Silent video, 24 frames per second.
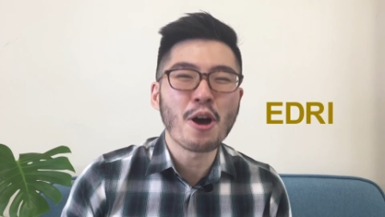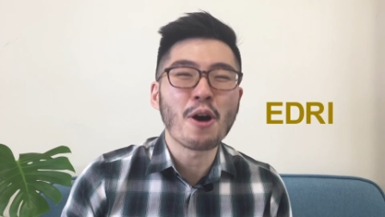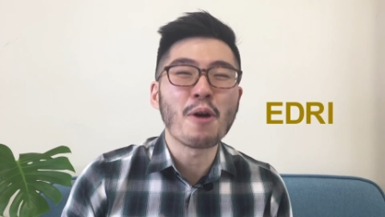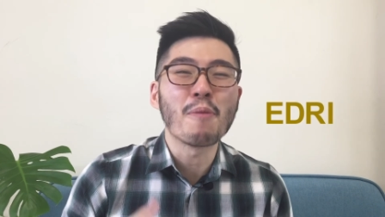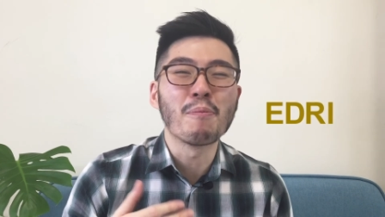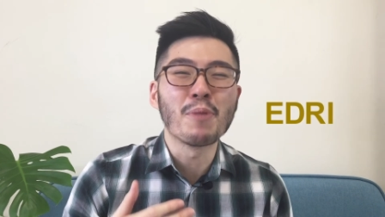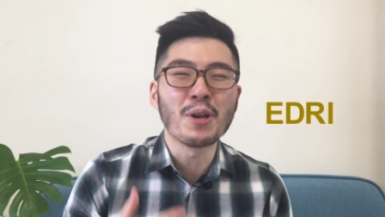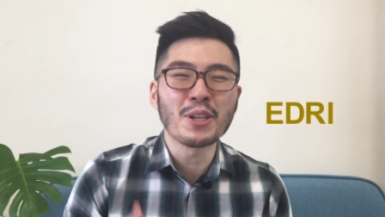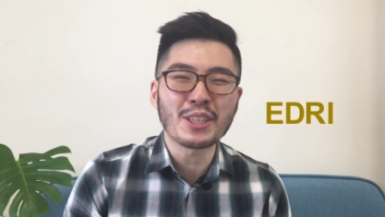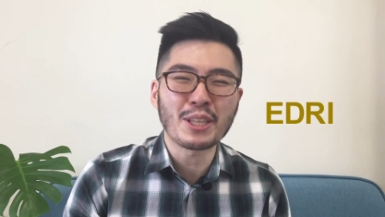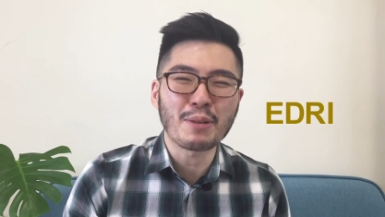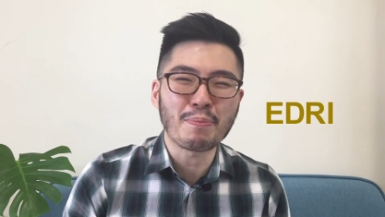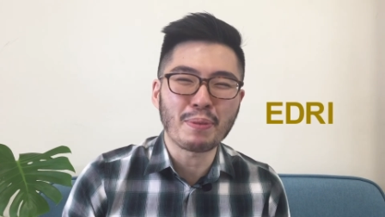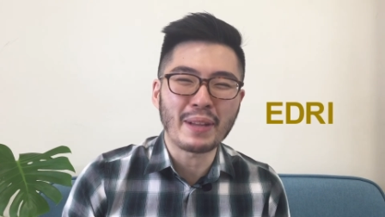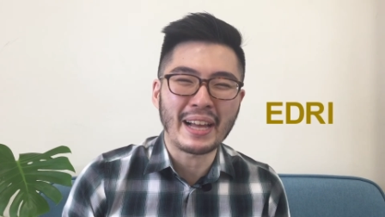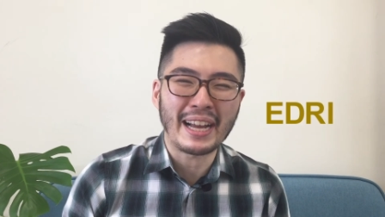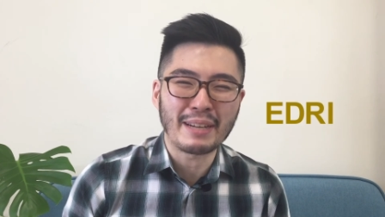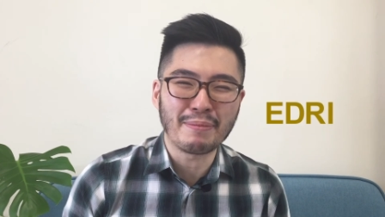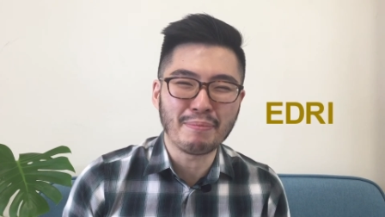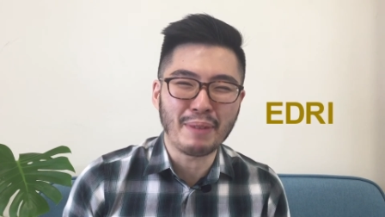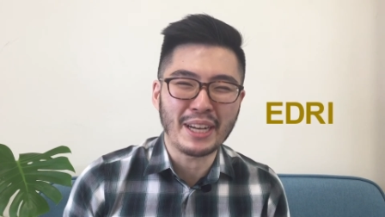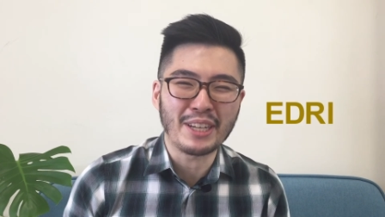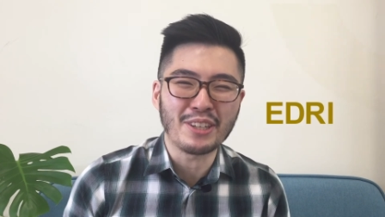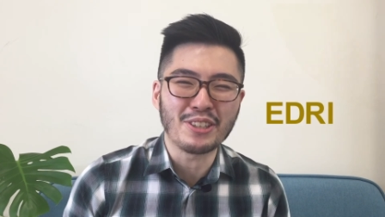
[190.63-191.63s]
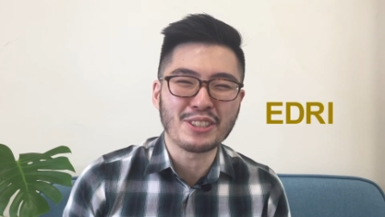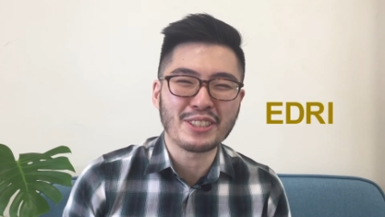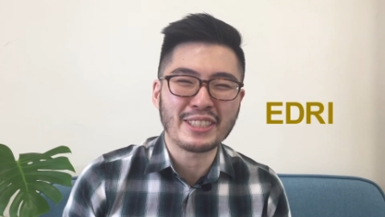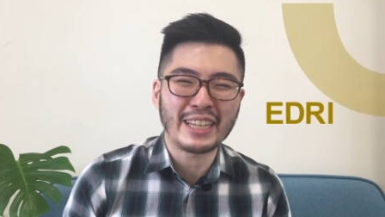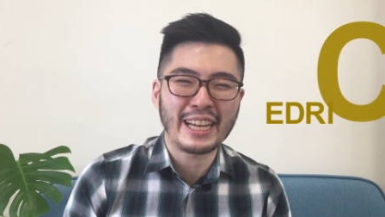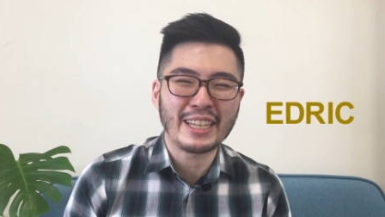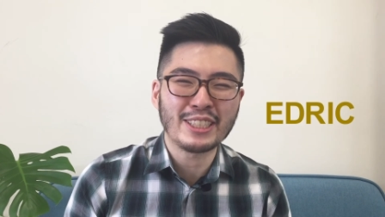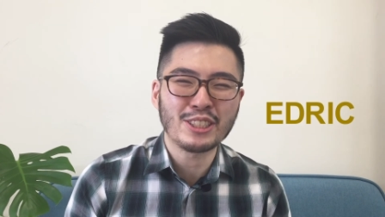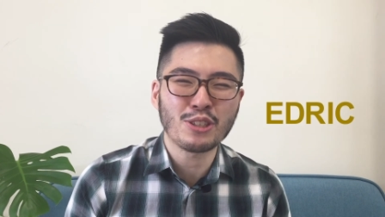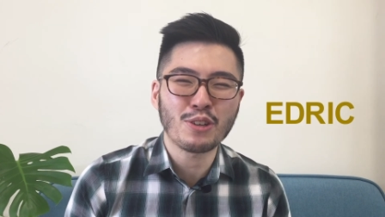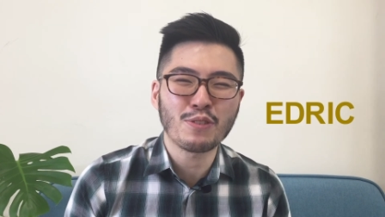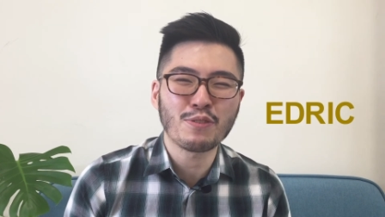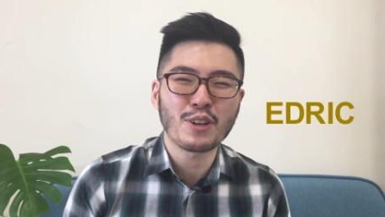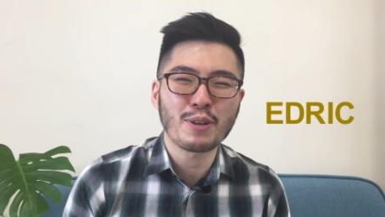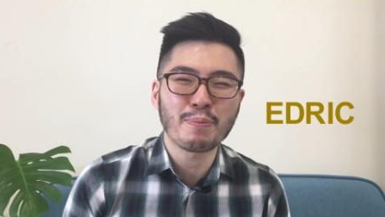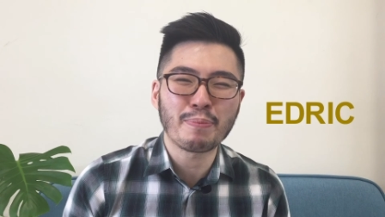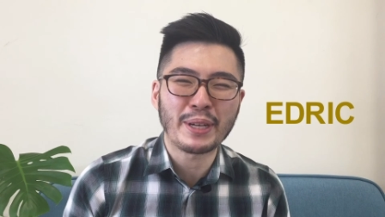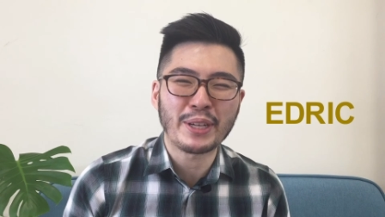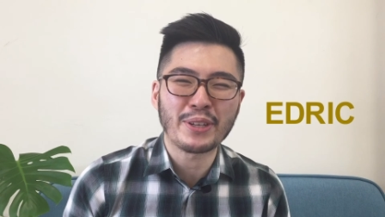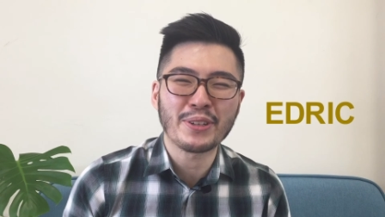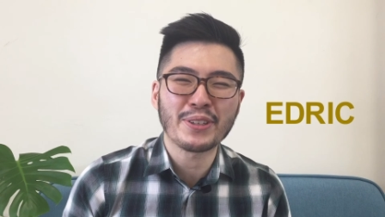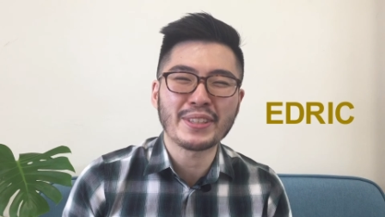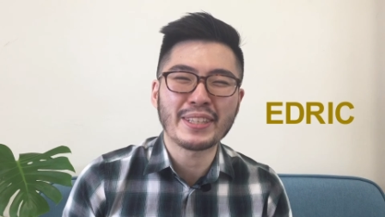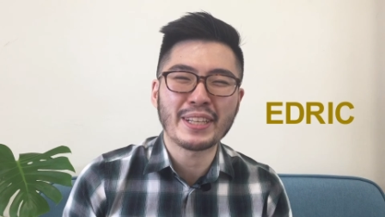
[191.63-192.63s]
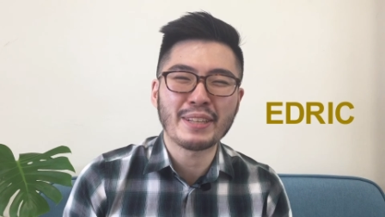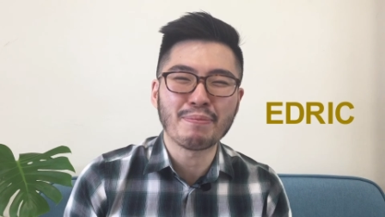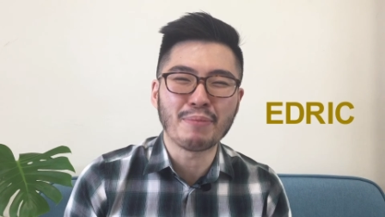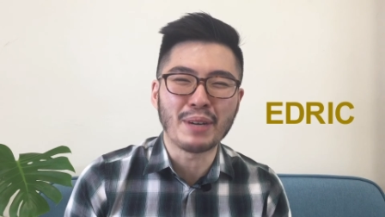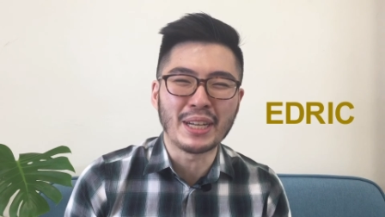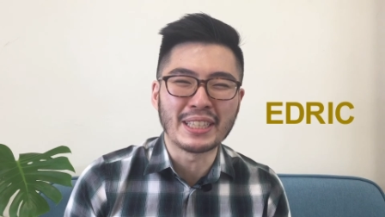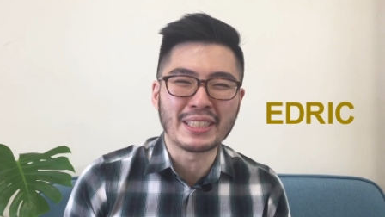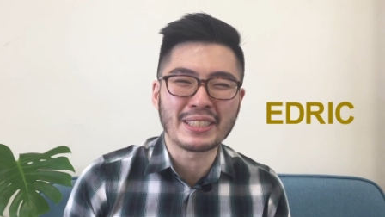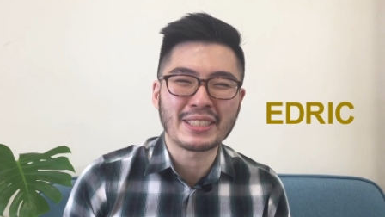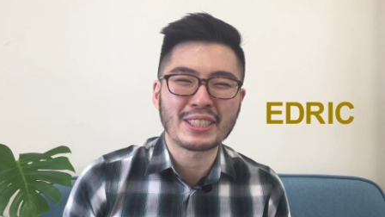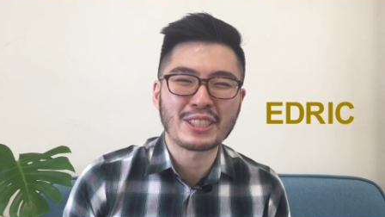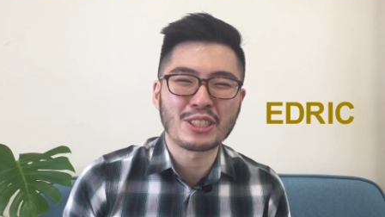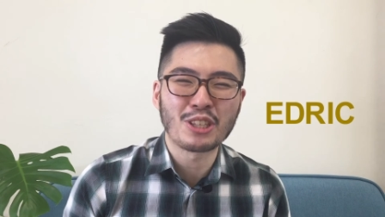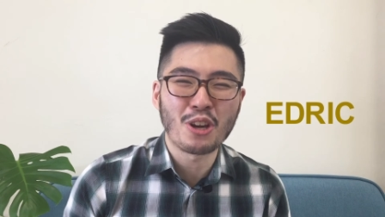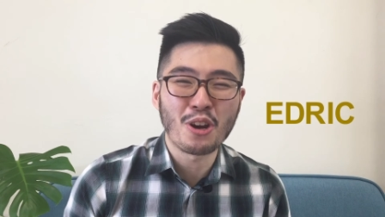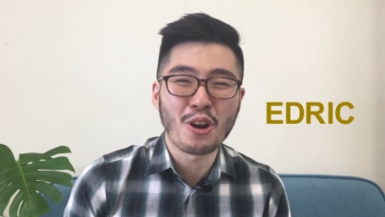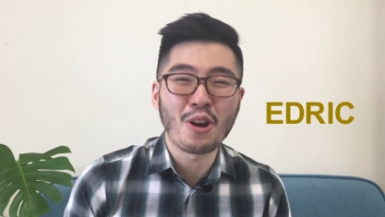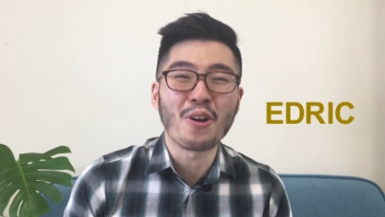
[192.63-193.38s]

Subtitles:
multiplied by your changeover period in months,